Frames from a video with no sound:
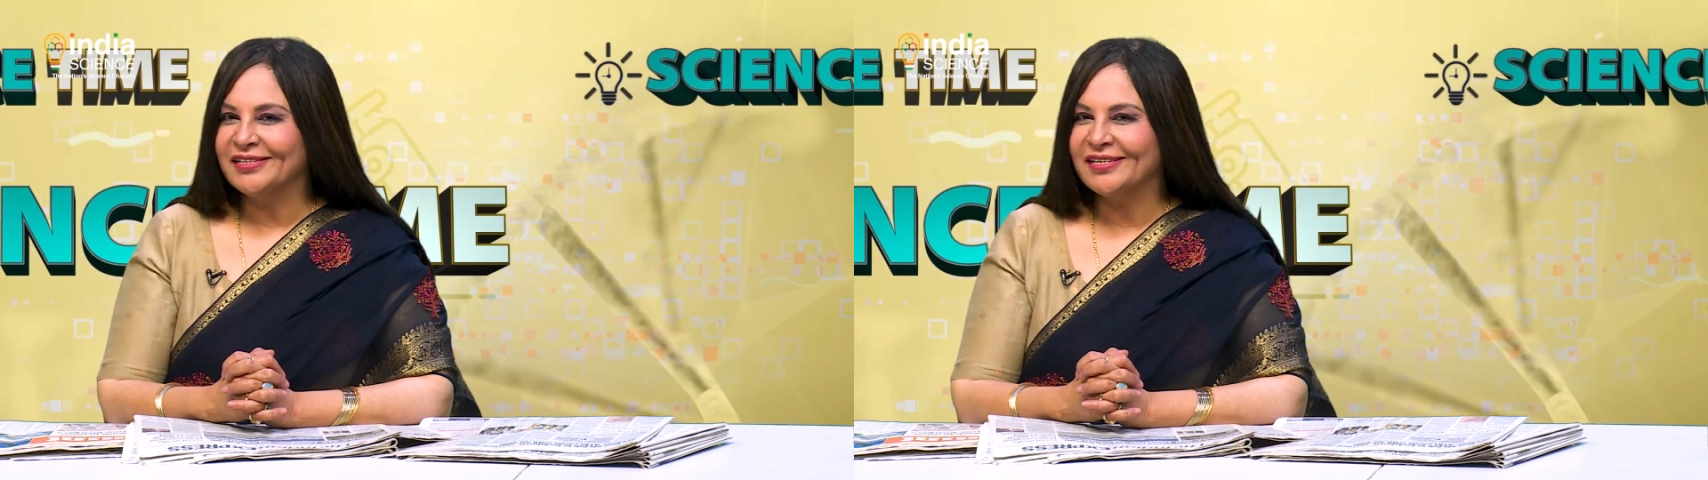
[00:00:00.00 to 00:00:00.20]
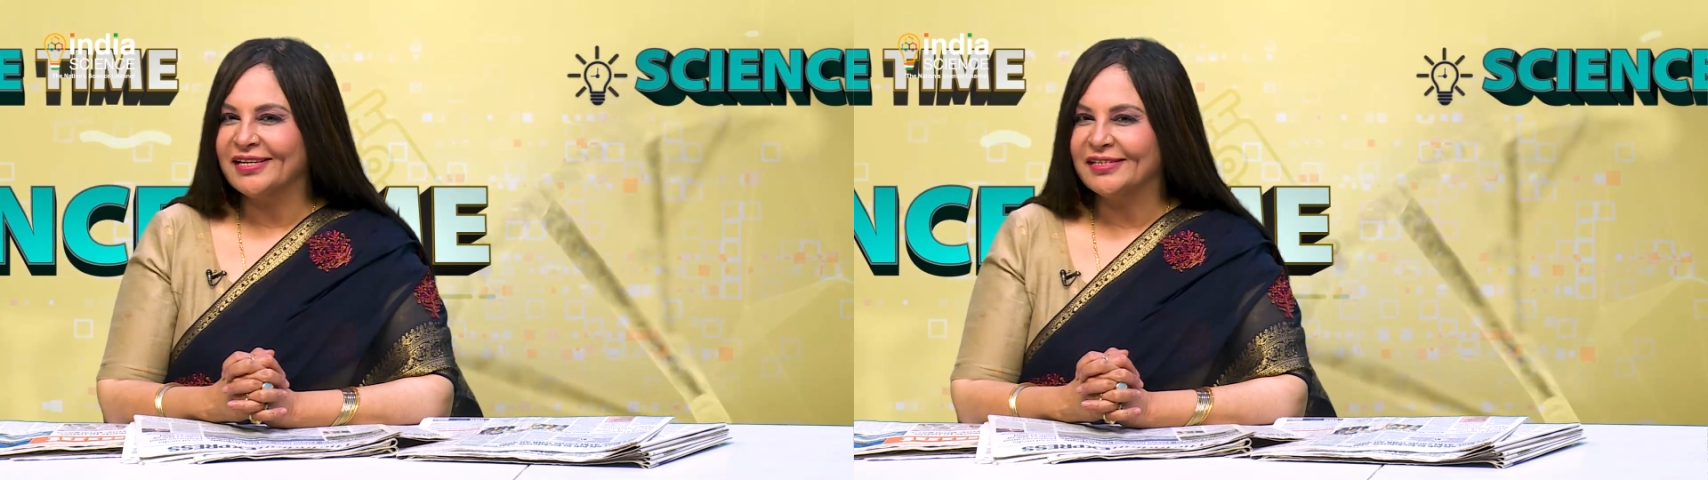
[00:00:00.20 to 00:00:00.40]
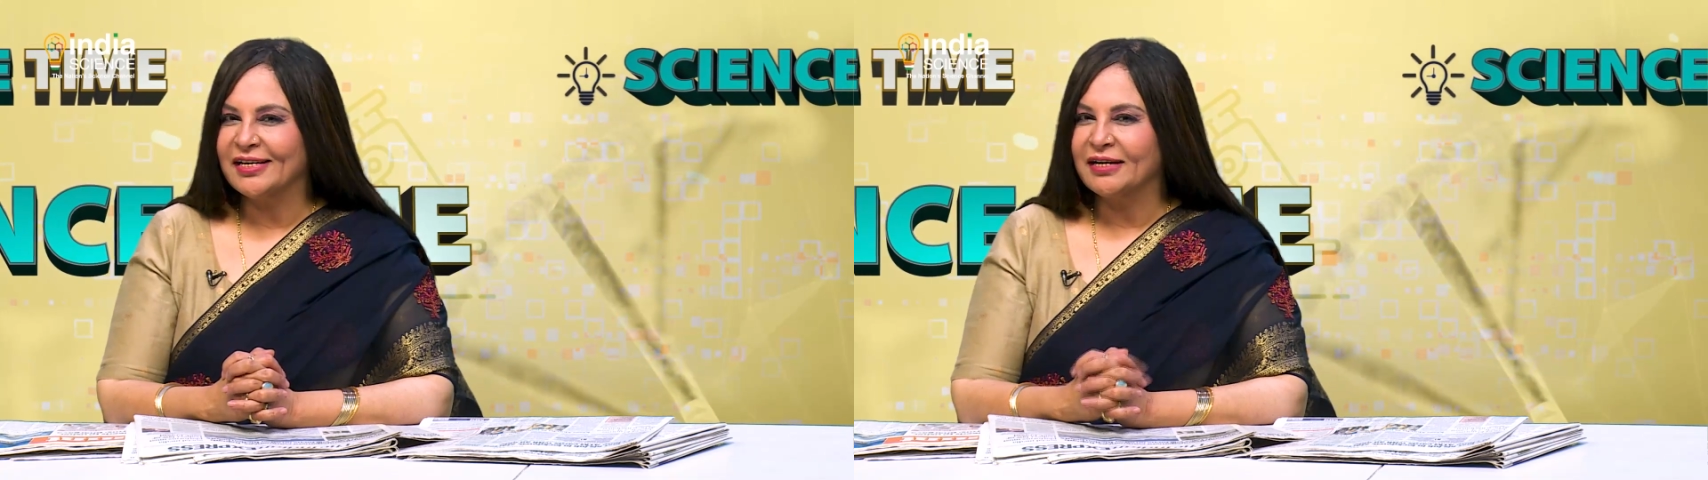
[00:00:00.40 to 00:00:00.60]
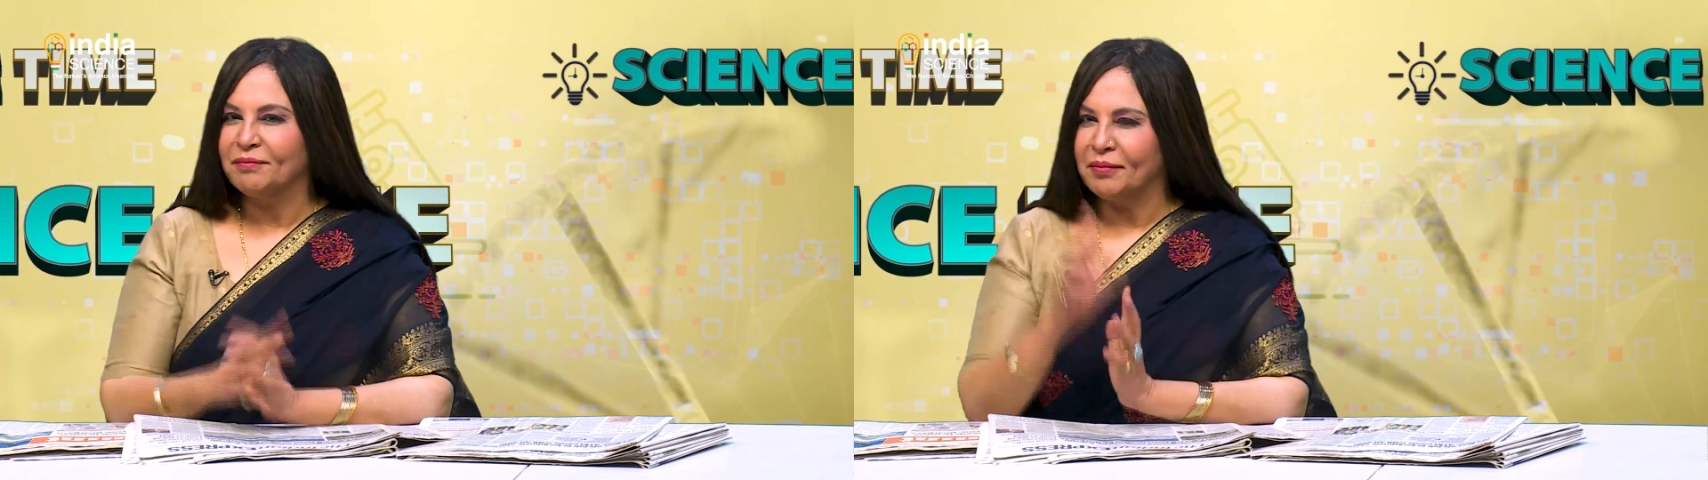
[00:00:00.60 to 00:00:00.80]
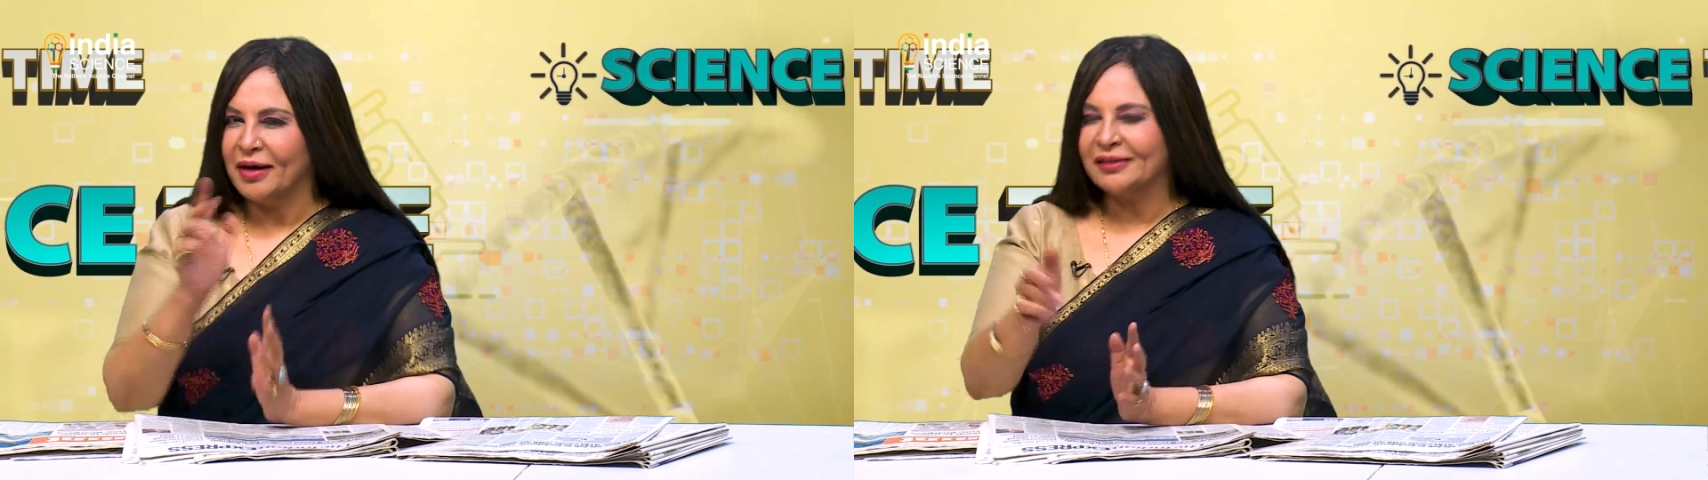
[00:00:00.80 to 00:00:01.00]

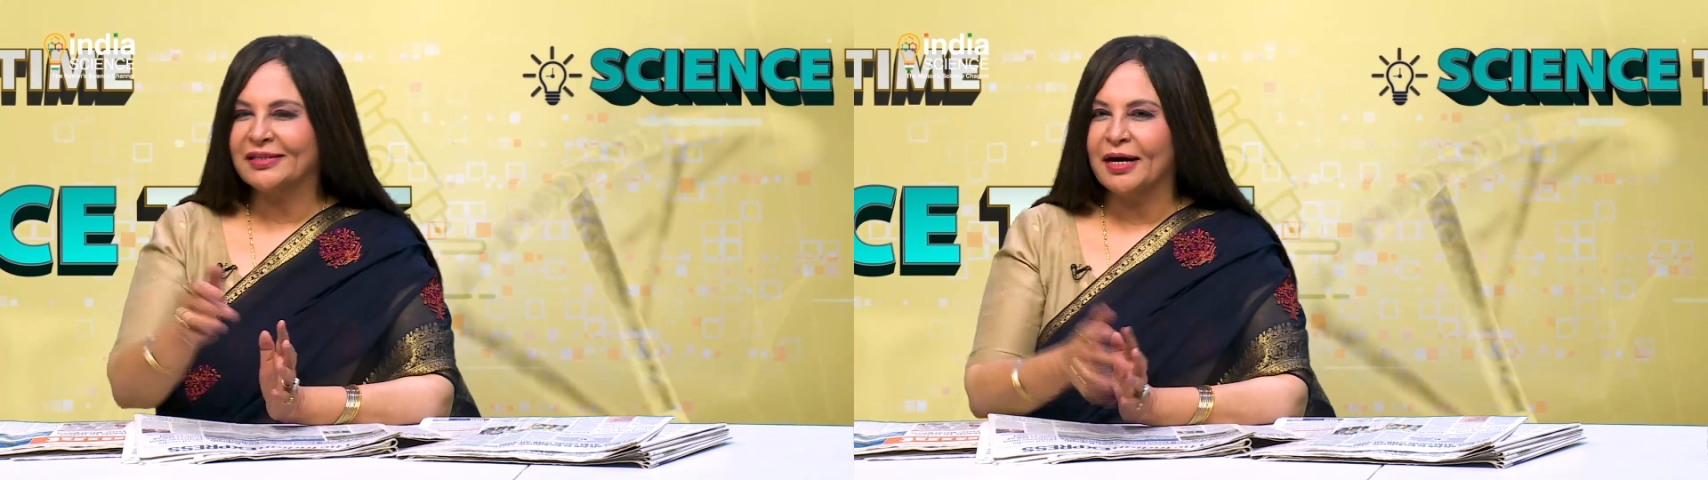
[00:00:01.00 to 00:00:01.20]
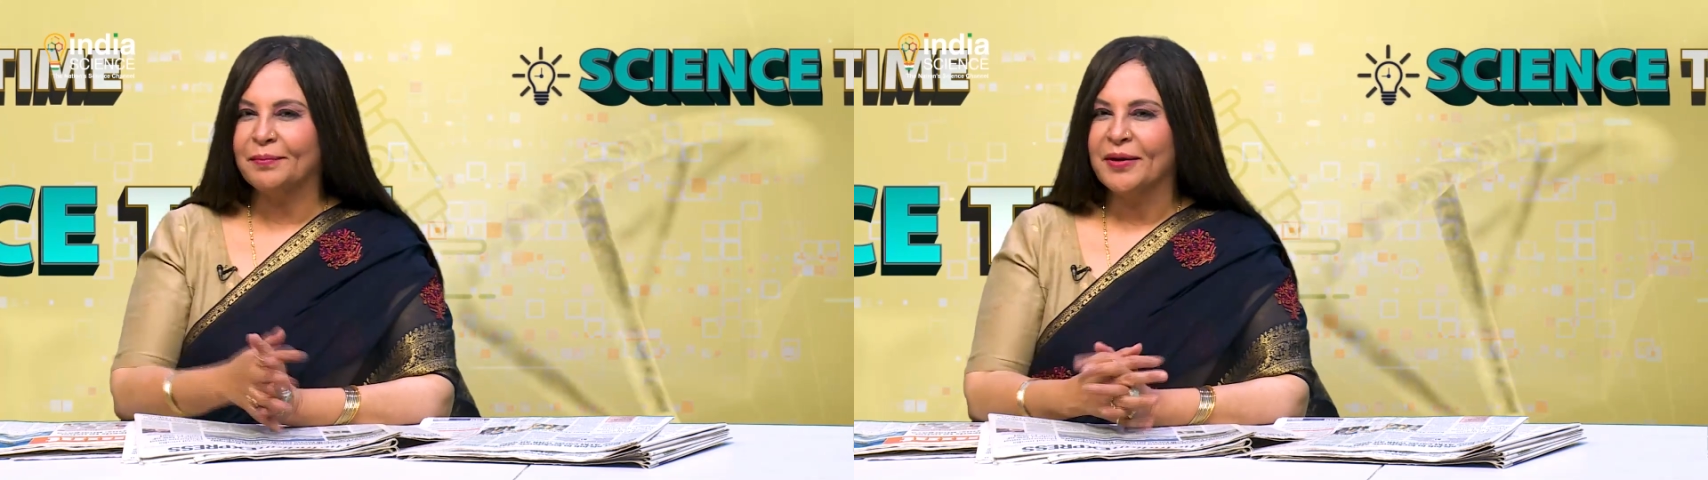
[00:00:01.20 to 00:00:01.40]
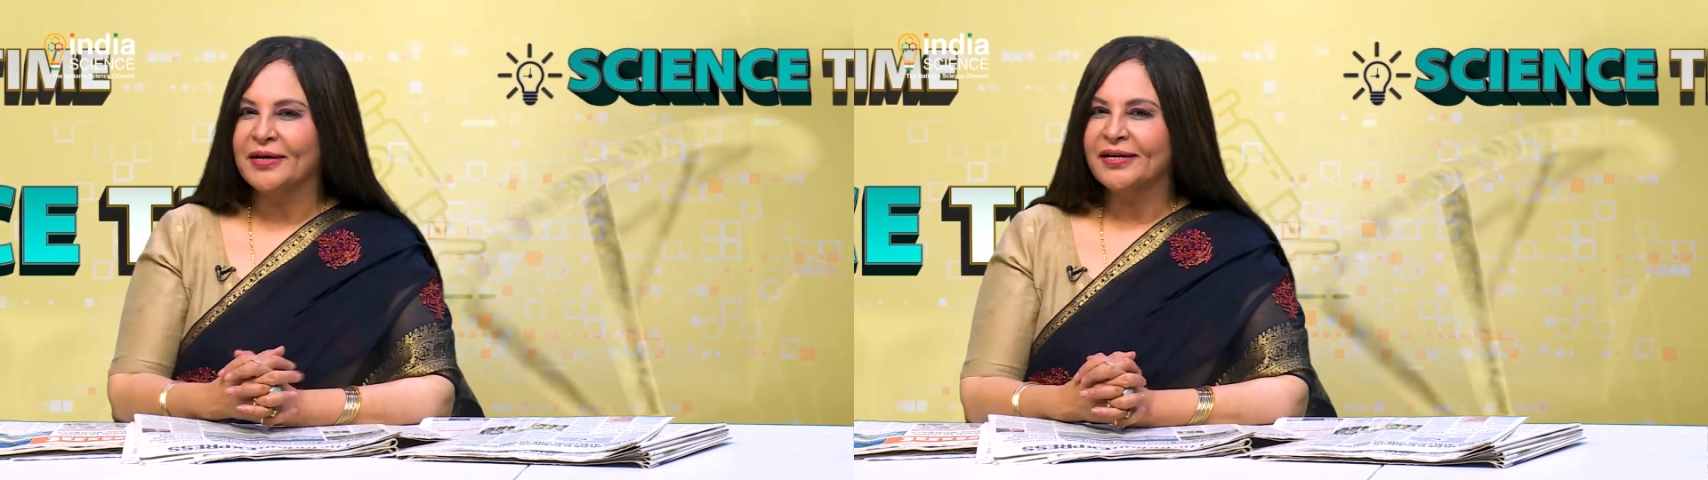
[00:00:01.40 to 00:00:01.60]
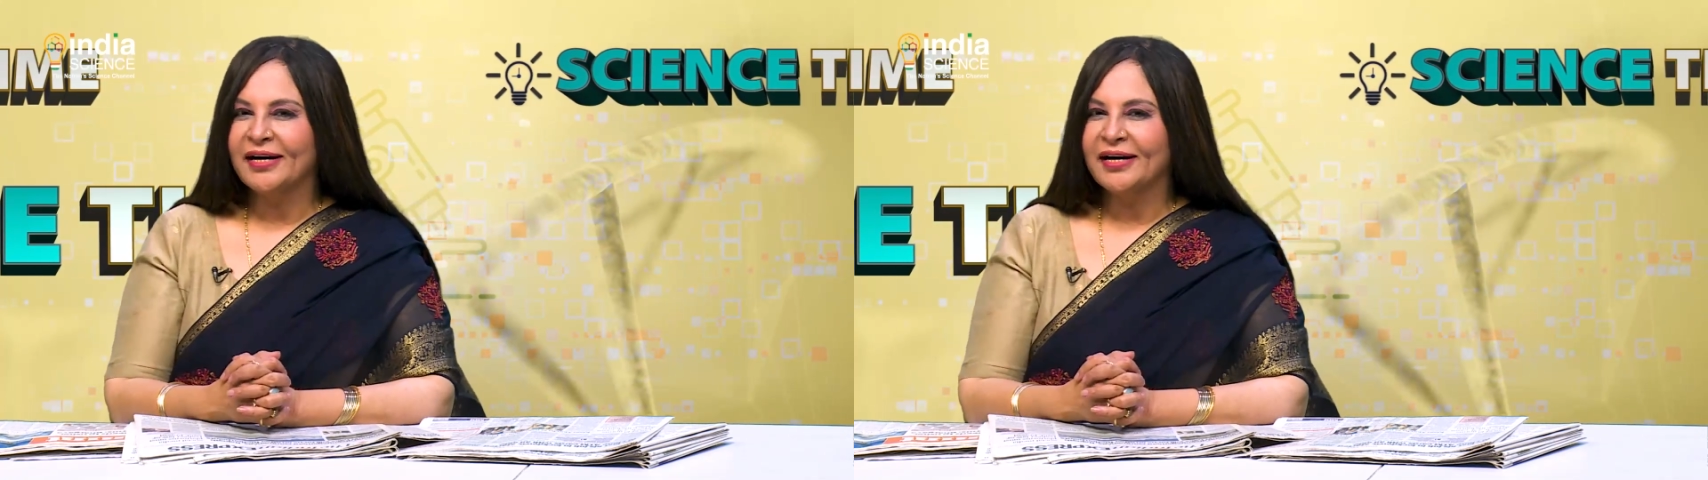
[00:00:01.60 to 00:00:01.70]
distancing, mask up